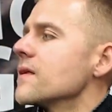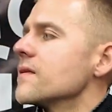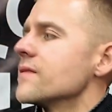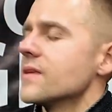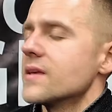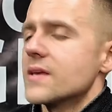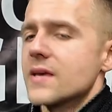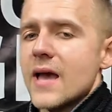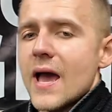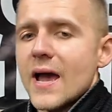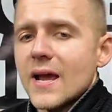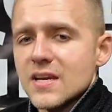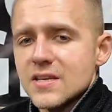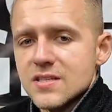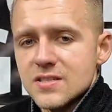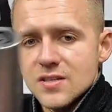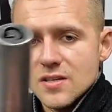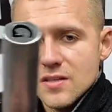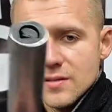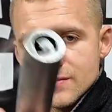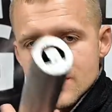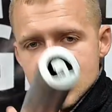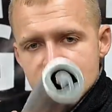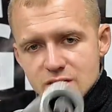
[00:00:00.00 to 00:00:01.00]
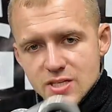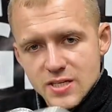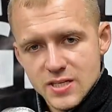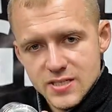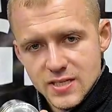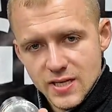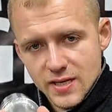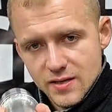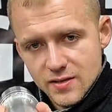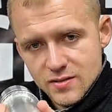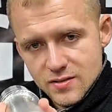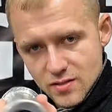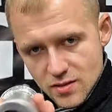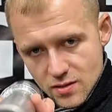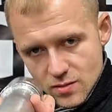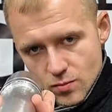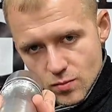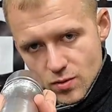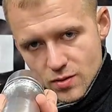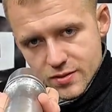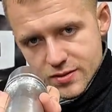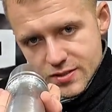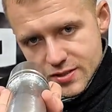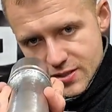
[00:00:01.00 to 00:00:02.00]
the external machine extenders are the
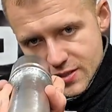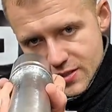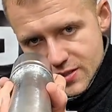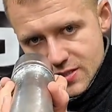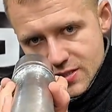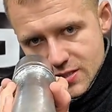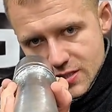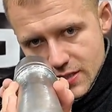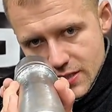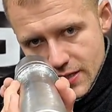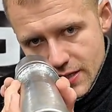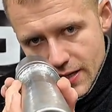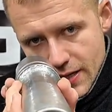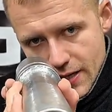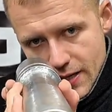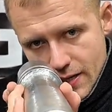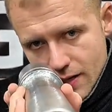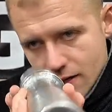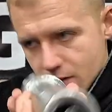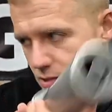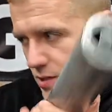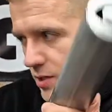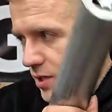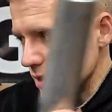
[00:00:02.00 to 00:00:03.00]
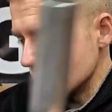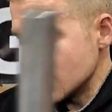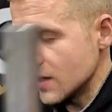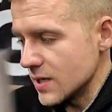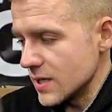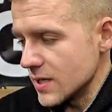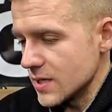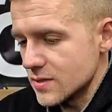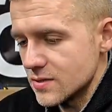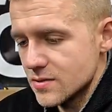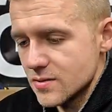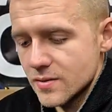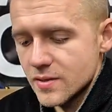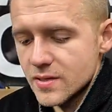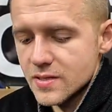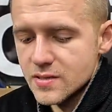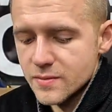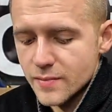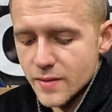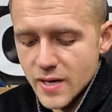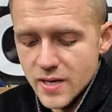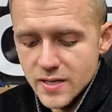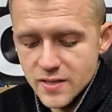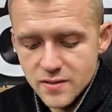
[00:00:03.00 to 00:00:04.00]
ones that you're going to need. So
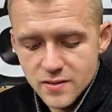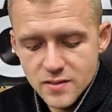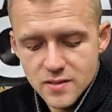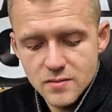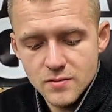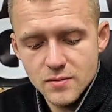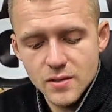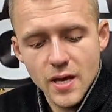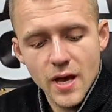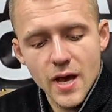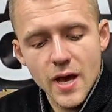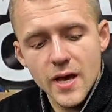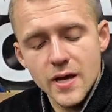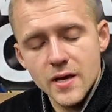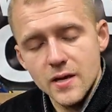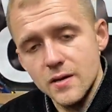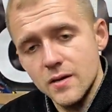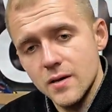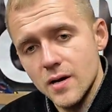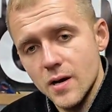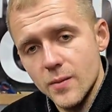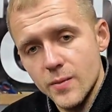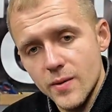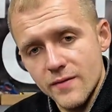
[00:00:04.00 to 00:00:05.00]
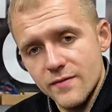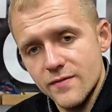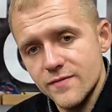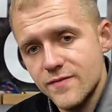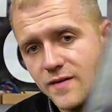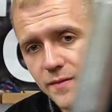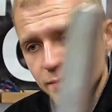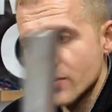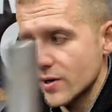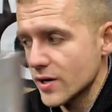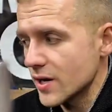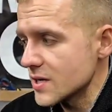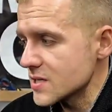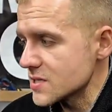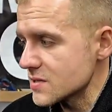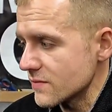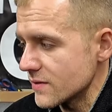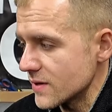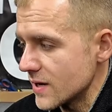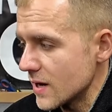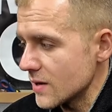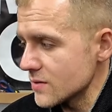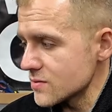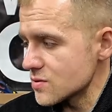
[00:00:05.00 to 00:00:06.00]
these are made in the UK. We have a
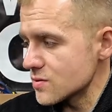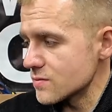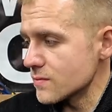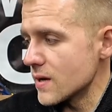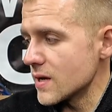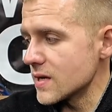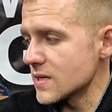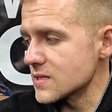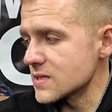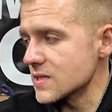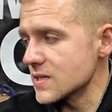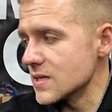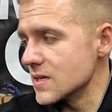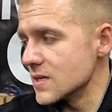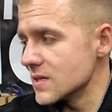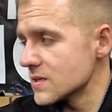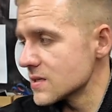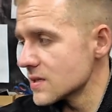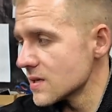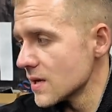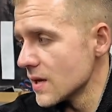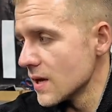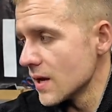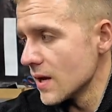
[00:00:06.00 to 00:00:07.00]
fabricator in-house who makes these.